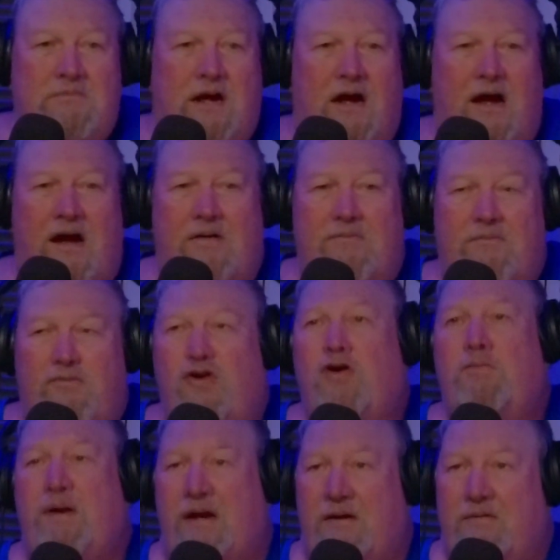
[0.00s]

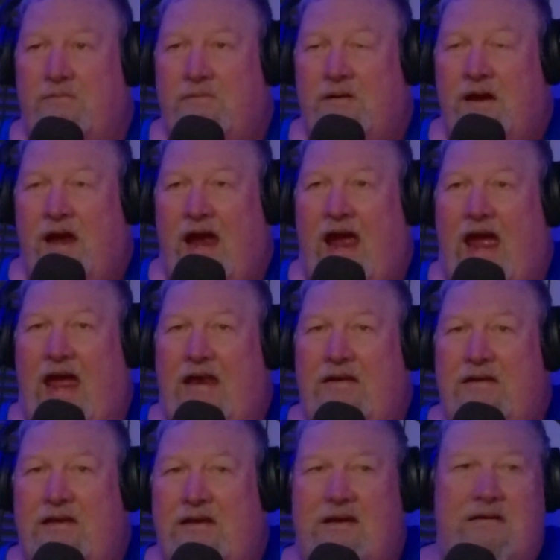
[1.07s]
room in,
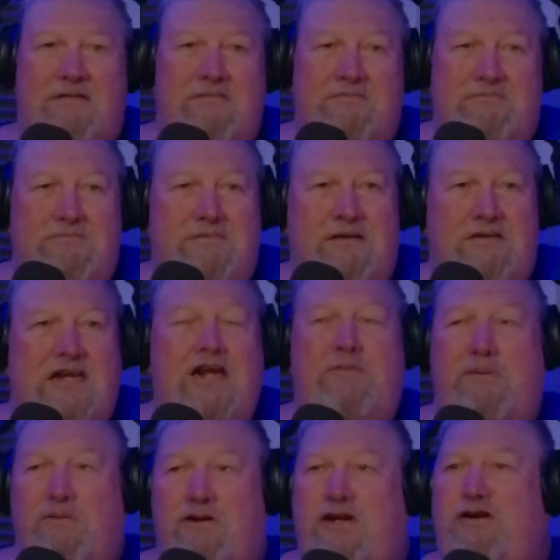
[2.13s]
and the theater
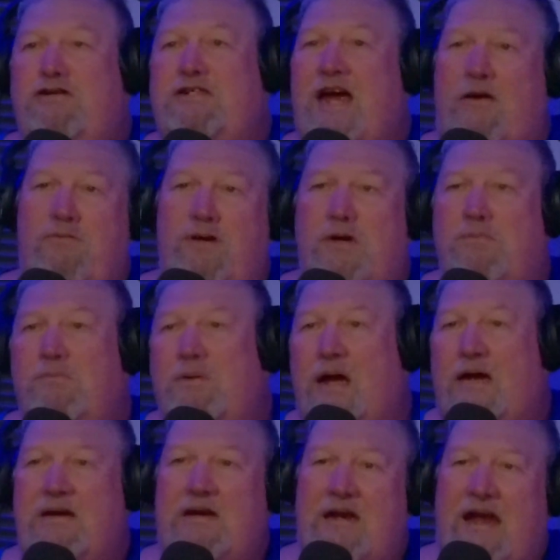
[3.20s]
people could use that room
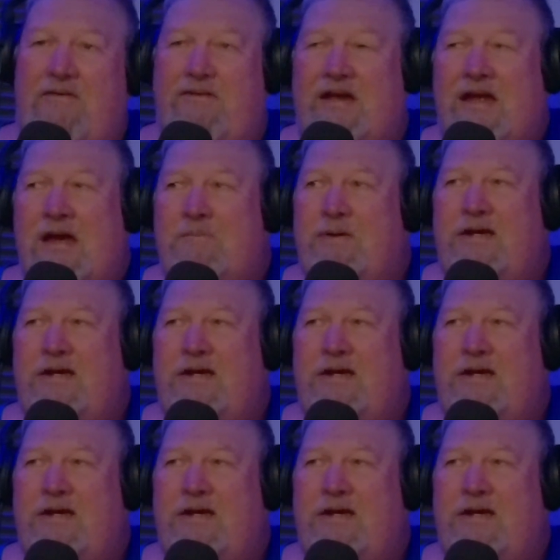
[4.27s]
and everything.